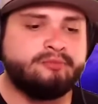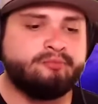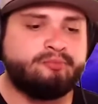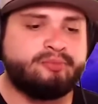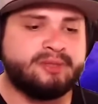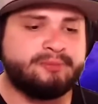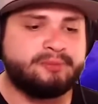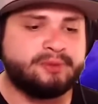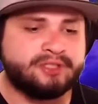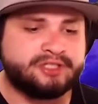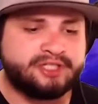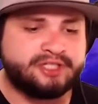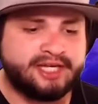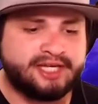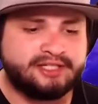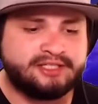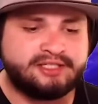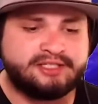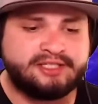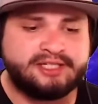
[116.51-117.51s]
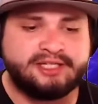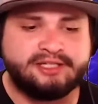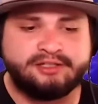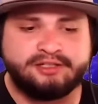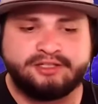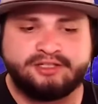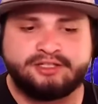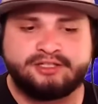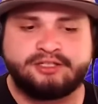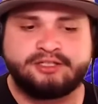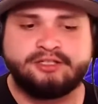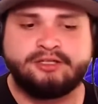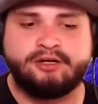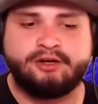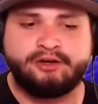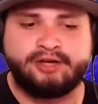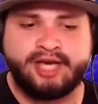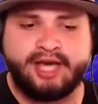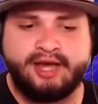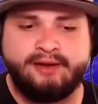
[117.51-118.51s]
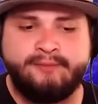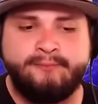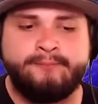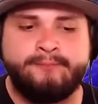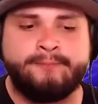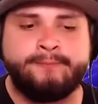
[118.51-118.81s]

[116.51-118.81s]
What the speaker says: People are saying Steelers. Okay?